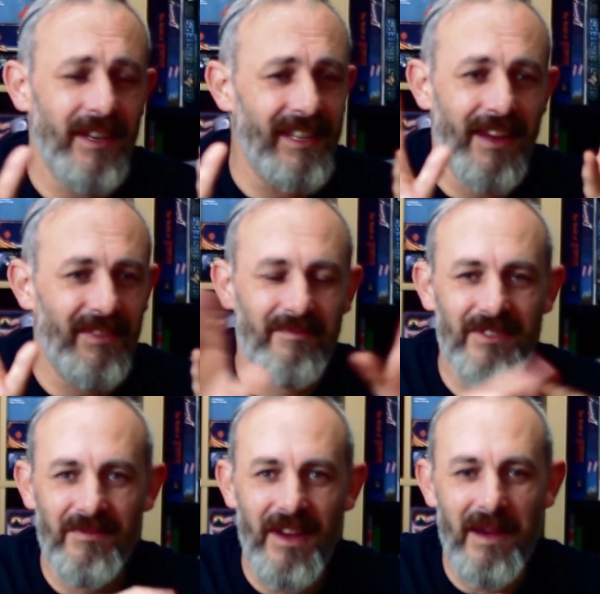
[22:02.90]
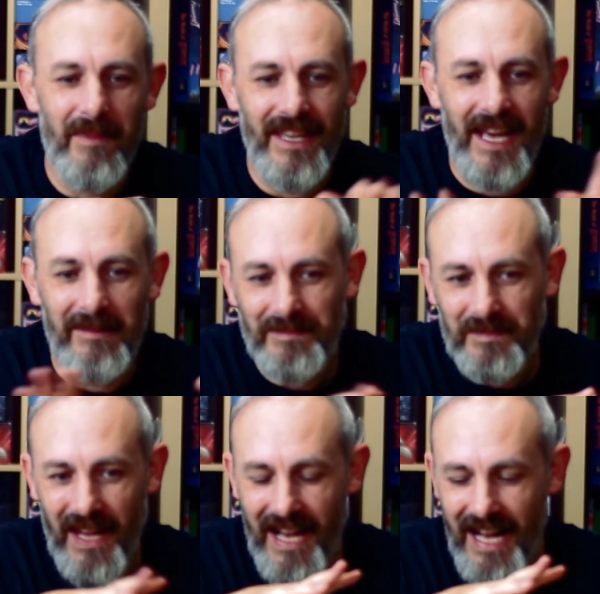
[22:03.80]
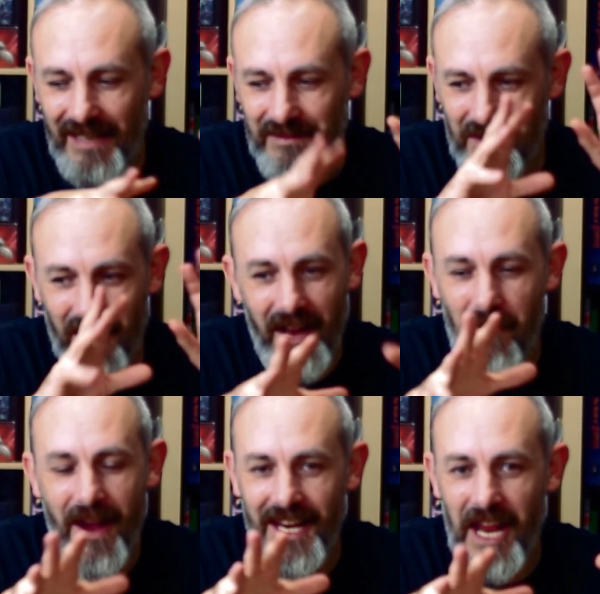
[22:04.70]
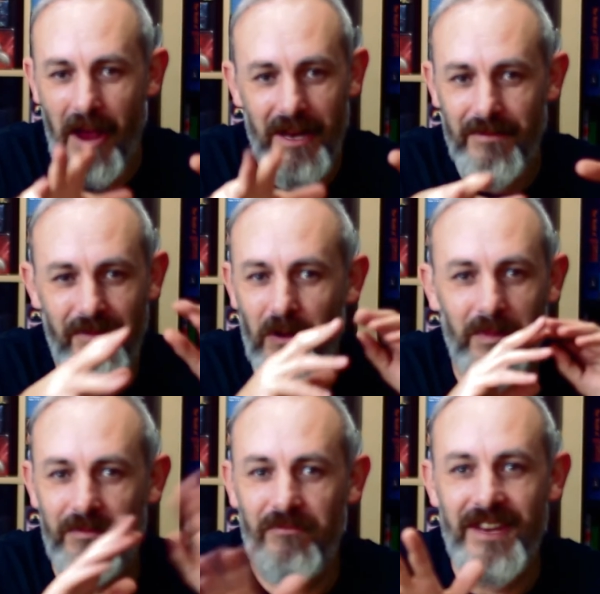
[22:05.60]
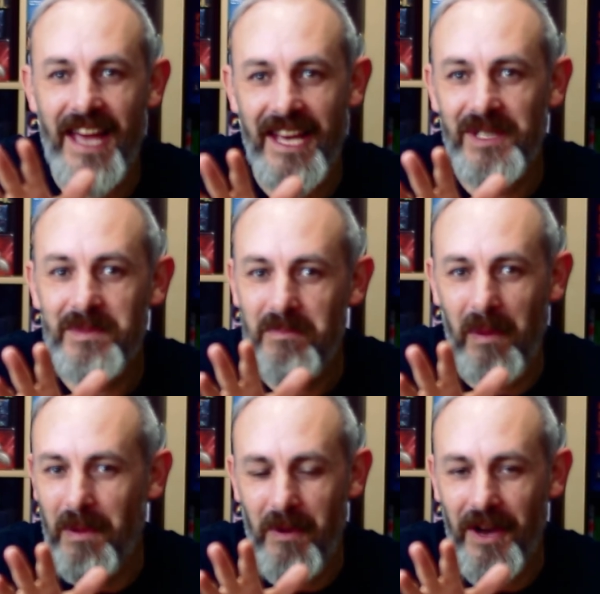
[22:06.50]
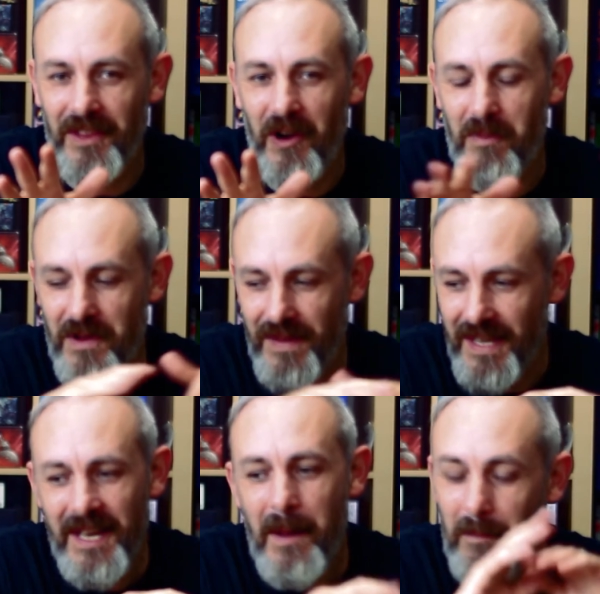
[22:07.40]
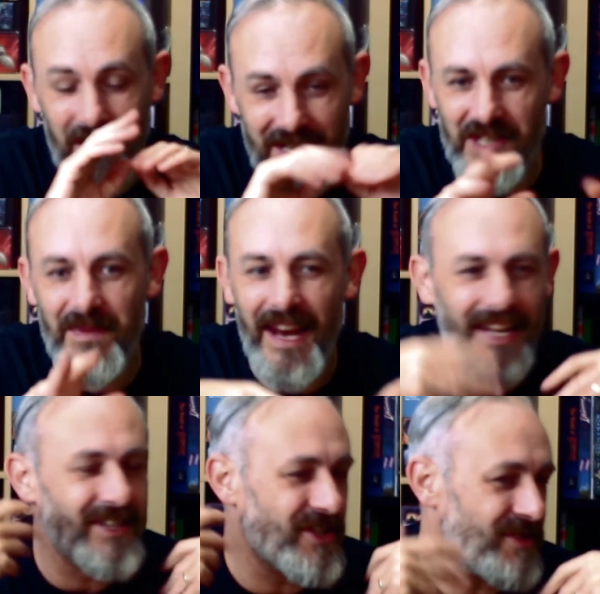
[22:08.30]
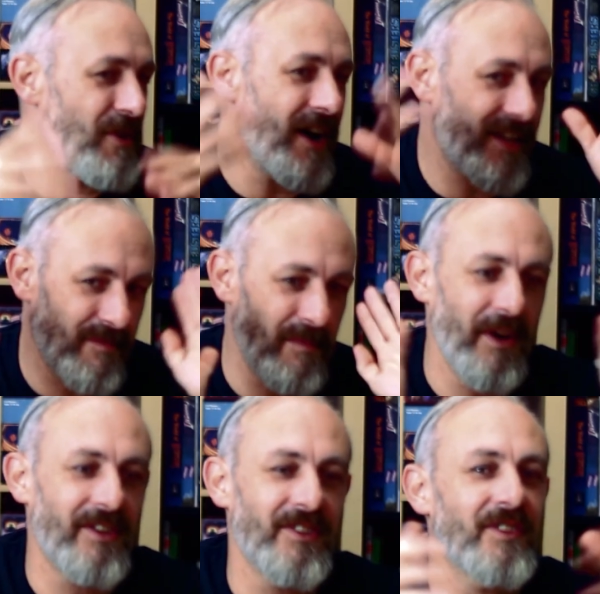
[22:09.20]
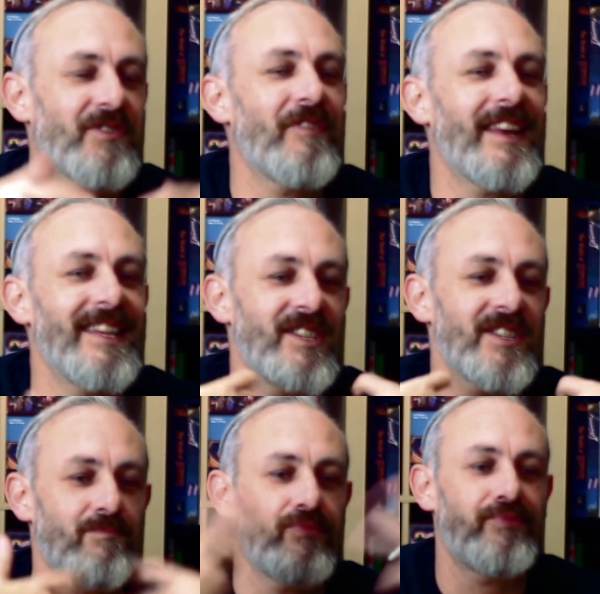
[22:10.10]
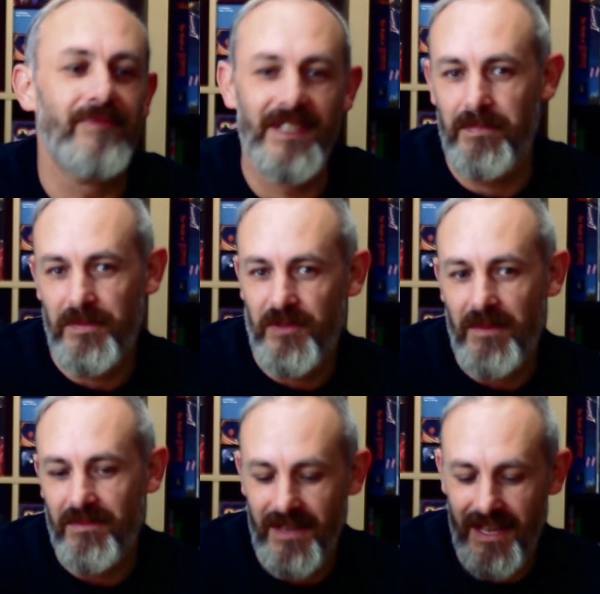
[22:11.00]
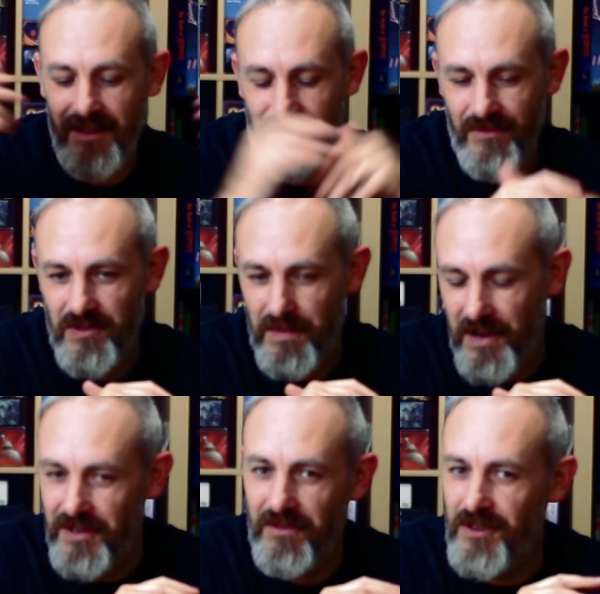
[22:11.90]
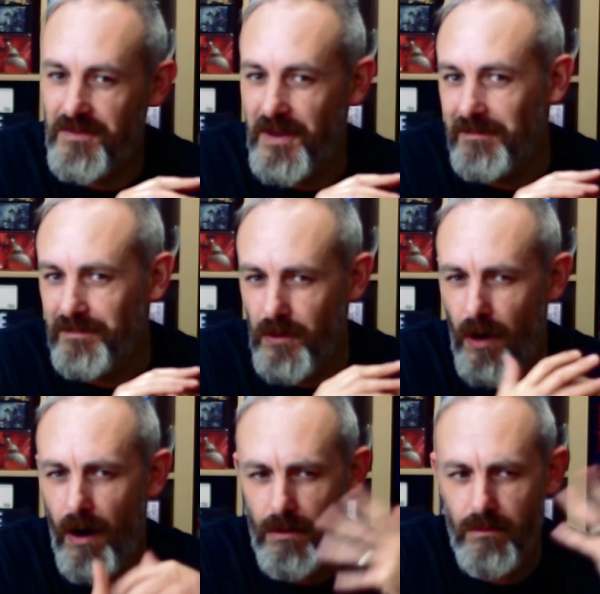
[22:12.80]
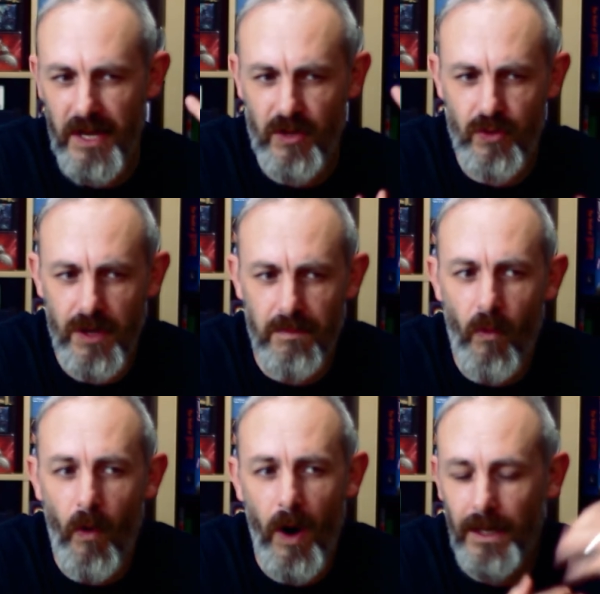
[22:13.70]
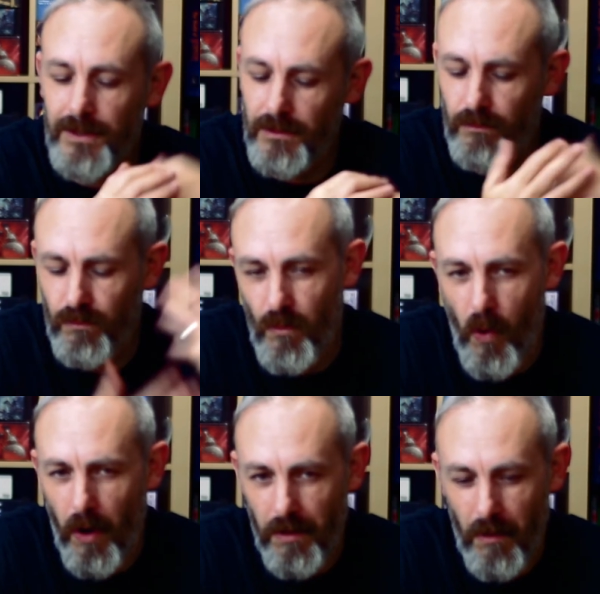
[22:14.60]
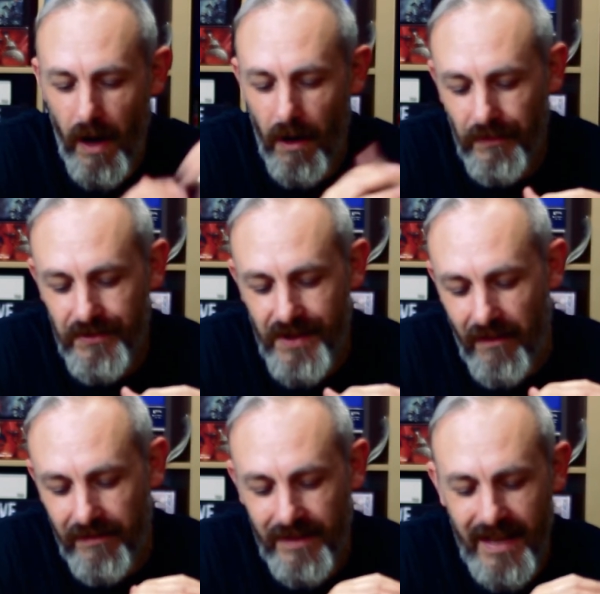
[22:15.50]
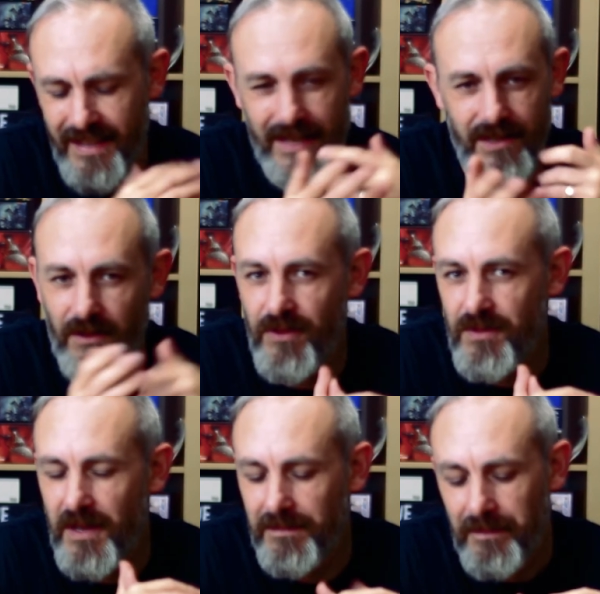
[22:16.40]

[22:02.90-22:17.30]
I never was aware of that. But yeah, so I reckon he only filmed 3 days, probably work on the whole movie. But it doesn't matter, because it just works. And when Burton's on screen, he's Richard Burton doing Richard Burton. Oh, big deep voice, more of the wild stuff. That's not Richard Byrne.